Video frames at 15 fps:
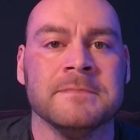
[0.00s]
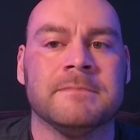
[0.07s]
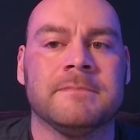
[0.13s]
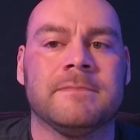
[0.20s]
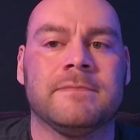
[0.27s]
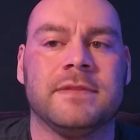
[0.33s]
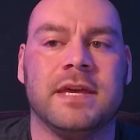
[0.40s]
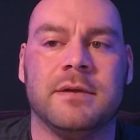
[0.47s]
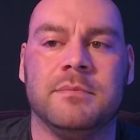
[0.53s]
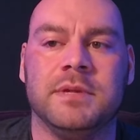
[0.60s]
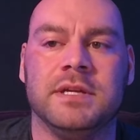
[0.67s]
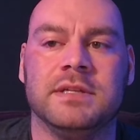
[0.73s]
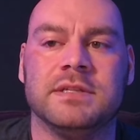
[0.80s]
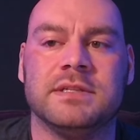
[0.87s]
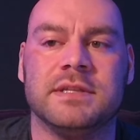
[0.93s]
that
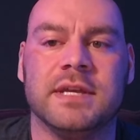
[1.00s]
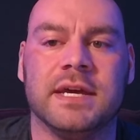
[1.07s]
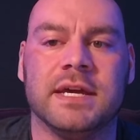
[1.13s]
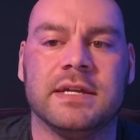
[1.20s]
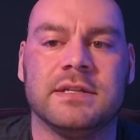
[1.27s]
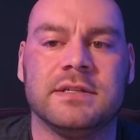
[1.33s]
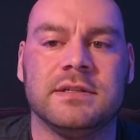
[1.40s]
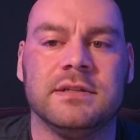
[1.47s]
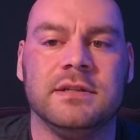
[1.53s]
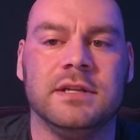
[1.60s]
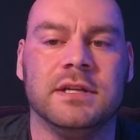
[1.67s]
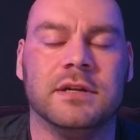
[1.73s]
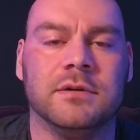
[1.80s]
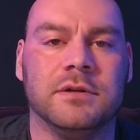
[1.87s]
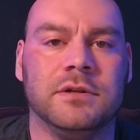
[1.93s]
means that
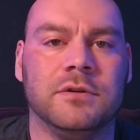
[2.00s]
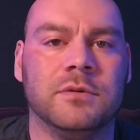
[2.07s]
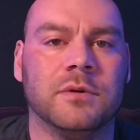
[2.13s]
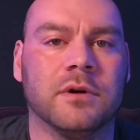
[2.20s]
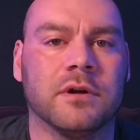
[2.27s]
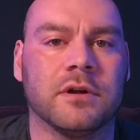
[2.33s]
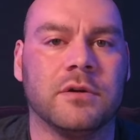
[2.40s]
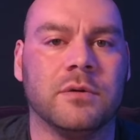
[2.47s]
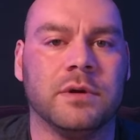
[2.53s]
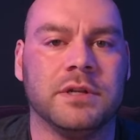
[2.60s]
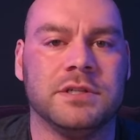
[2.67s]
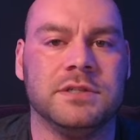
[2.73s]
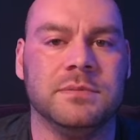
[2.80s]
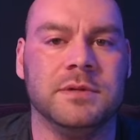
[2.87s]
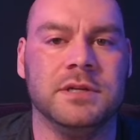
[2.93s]
you are going
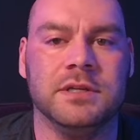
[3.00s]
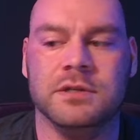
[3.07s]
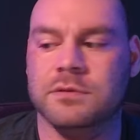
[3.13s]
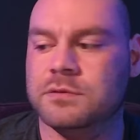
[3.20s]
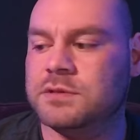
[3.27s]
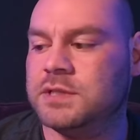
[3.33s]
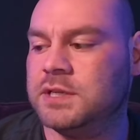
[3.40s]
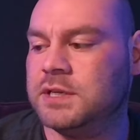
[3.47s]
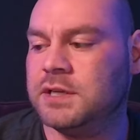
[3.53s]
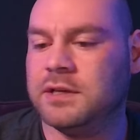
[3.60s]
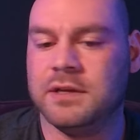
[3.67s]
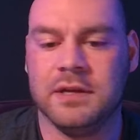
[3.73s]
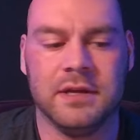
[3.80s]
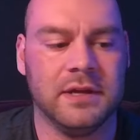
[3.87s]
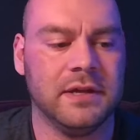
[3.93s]
to be
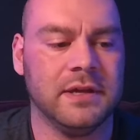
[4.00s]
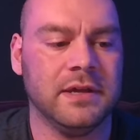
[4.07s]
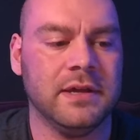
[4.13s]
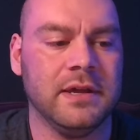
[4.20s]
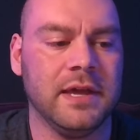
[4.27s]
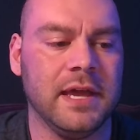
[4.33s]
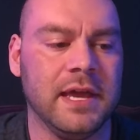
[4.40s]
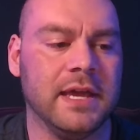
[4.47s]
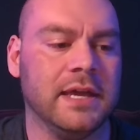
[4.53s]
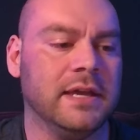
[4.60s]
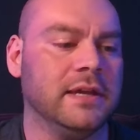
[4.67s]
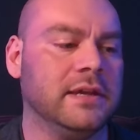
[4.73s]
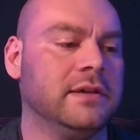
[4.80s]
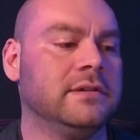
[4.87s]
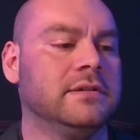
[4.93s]
using
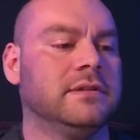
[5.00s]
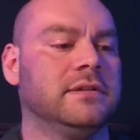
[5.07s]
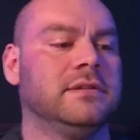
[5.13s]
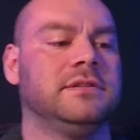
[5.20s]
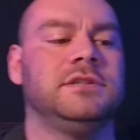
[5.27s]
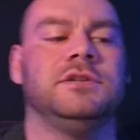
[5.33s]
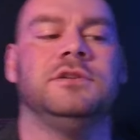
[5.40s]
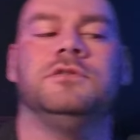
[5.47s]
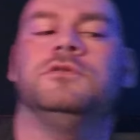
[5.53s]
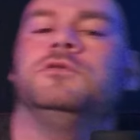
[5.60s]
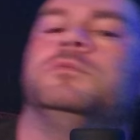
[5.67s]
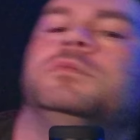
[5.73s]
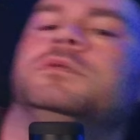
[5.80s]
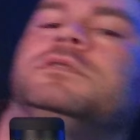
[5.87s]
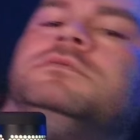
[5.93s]
a
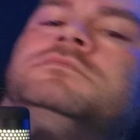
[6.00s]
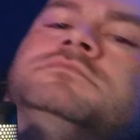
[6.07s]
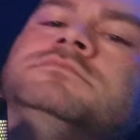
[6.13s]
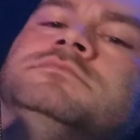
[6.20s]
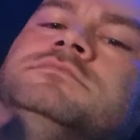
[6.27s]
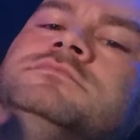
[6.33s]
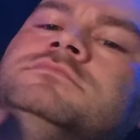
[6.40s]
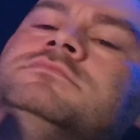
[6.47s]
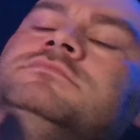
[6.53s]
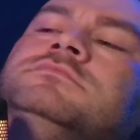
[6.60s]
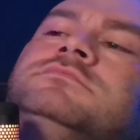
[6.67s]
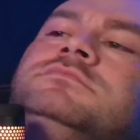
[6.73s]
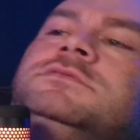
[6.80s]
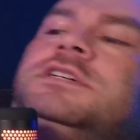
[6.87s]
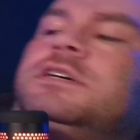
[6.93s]
tube
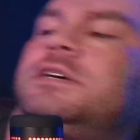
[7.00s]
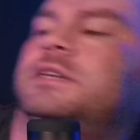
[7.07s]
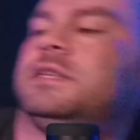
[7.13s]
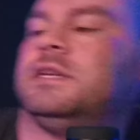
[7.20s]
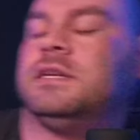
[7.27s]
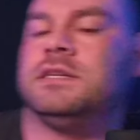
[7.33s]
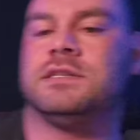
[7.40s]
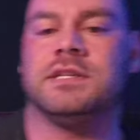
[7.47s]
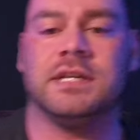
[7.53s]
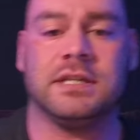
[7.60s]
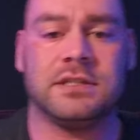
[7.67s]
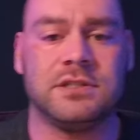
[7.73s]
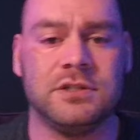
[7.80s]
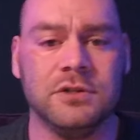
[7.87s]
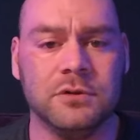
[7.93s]
that is
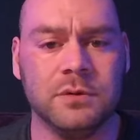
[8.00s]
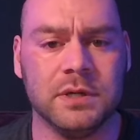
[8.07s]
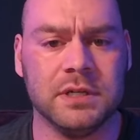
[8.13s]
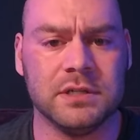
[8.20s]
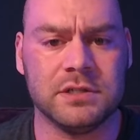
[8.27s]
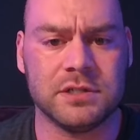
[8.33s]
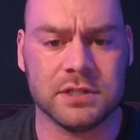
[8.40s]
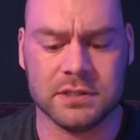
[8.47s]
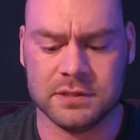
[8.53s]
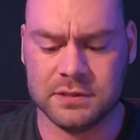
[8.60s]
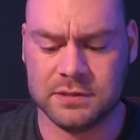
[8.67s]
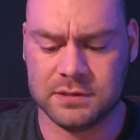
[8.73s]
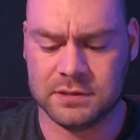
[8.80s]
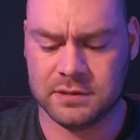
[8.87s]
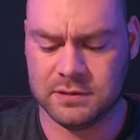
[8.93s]
like 2
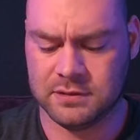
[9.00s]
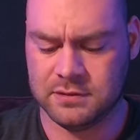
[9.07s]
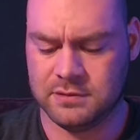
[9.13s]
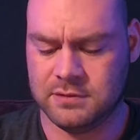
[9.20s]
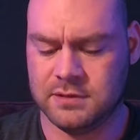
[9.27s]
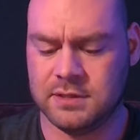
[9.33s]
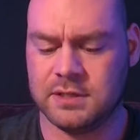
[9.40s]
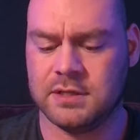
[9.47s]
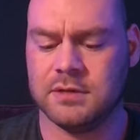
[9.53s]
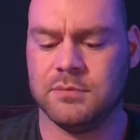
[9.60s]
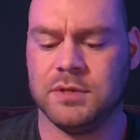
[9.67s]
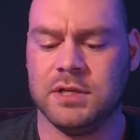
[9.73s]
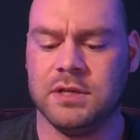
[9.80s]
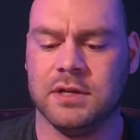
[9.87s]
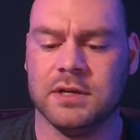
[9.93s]
inches,
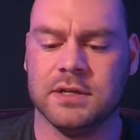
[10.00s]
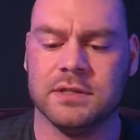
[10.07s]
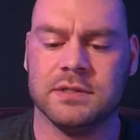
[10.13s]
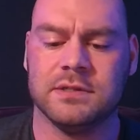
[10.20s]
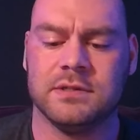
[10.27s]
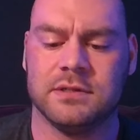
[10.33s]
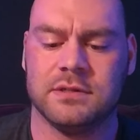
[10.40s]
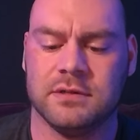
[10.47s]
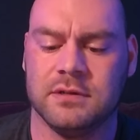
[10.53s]
because